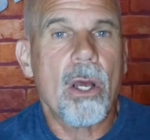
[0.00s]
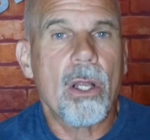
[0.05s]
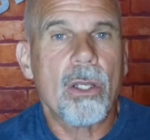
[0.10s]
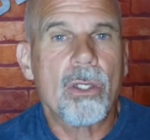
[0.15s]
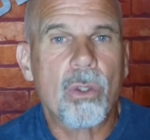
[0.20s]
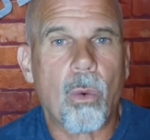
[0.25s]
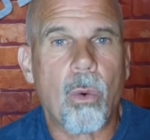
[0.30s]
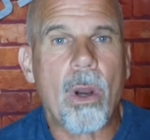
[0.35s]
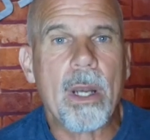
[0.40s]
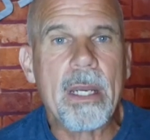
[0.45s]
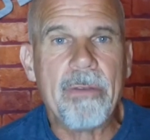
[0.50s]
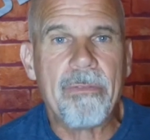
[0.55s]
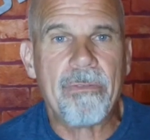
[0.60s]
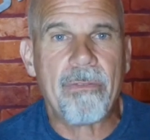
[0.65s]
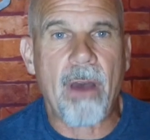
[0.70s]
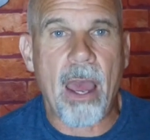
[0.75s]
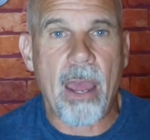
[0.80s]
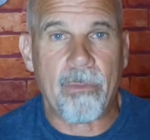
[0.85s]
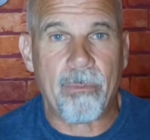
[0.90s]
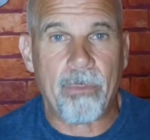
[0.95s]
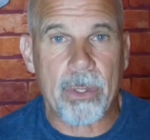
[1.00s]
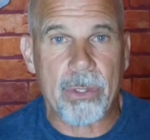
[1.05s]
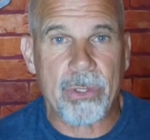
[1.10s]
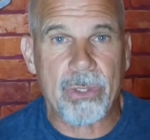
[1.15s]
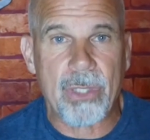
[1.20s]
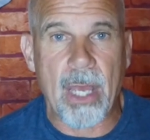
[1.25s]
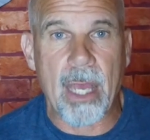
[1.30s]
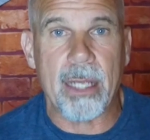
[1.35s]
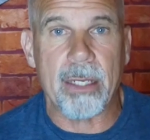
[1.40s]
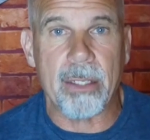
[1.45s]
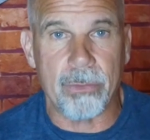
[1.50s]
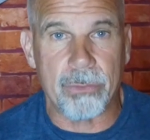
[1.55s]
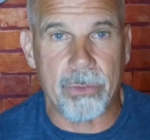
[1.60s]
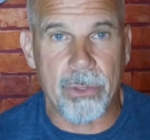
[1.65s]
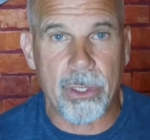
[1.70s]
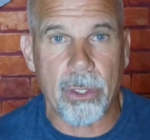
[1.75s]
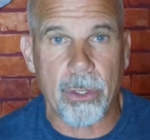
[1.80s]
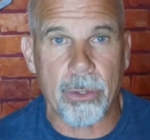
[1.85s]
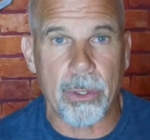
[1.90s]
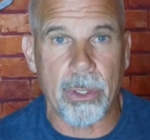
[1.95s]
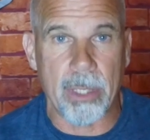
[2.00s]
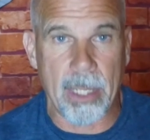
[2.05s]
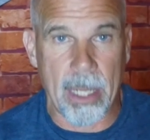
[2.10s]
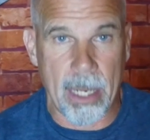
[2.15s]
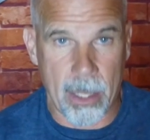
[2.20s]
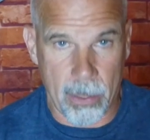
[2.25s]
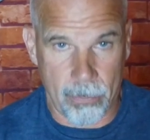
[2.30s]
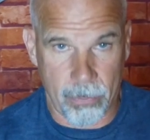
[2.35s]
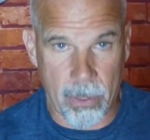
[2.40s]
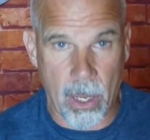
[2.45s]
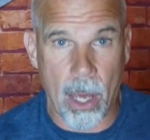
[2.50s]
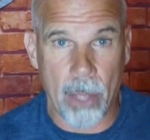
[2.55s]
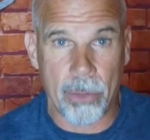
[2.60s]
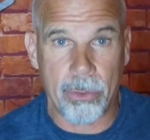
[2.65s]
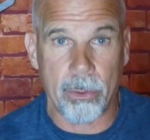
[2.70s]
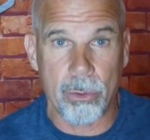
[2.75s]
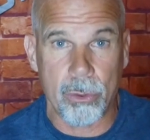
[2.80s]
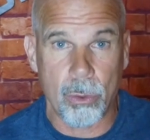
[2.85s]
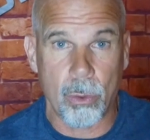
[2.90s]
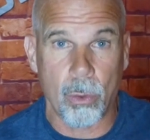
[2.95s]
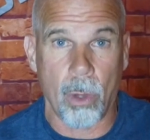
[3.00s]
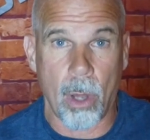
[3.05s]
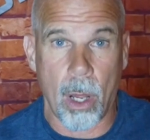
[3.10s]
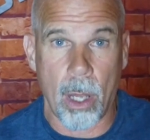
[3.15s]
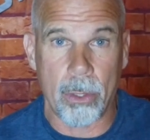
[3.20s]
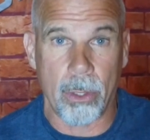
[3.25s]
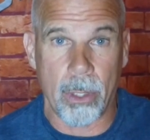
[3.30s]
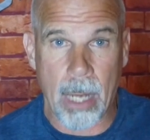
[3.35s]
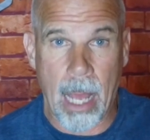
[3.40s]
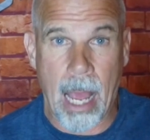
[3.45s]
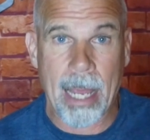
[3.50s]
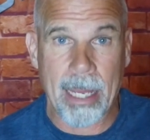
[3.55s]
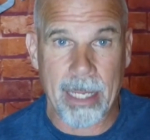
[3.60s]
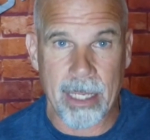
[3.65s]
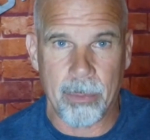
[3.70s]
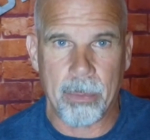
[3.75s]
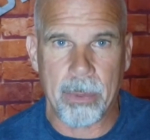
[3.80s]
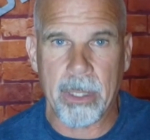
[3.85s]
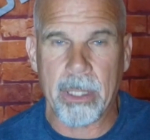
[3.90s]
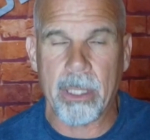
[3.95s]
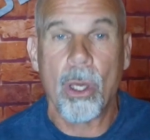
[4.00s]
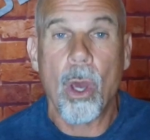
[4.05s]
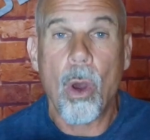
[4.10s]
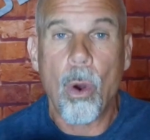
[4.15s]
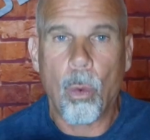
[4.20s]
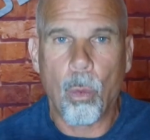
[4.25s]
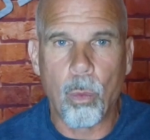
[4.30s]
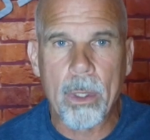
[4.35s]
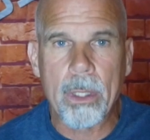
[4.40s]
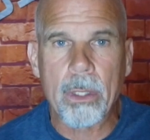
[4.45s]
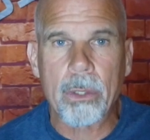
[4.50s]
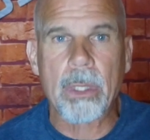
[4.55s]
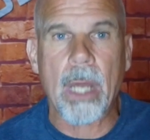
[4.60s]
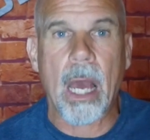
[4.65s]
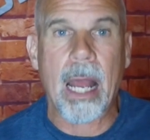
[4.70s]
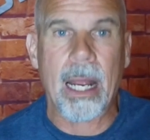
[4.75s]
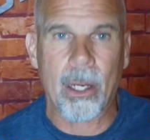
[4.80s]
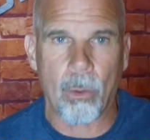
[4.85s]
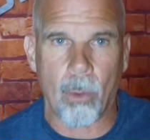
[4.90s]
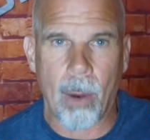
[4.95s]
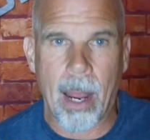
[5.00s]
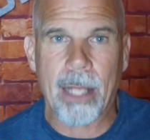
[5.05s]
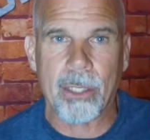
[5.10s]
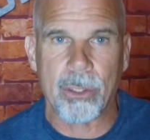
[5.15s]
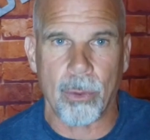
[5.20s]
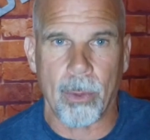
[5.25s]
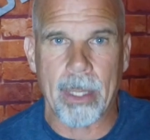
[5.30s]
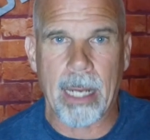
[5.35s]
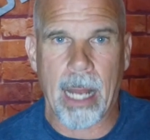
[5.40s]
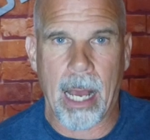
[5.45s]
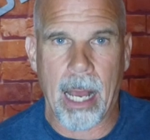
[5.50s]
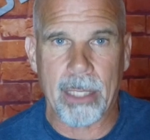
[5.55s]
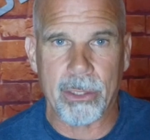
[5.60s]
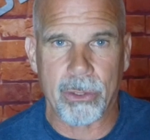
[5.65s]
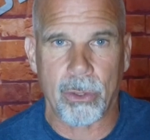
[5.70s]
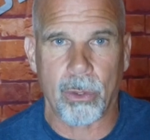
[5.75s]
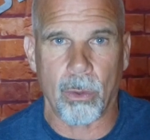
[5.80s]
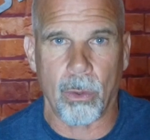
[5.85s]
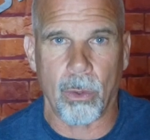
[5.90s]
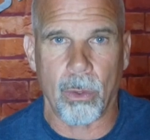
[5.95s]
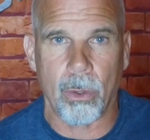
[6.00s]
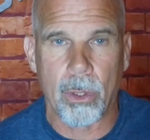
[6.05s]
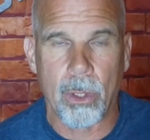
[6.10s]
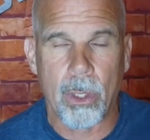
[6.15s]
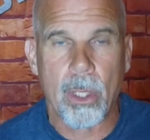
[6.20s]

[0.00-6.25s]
25% of children that have gone through school under an IEP will not graduate high school.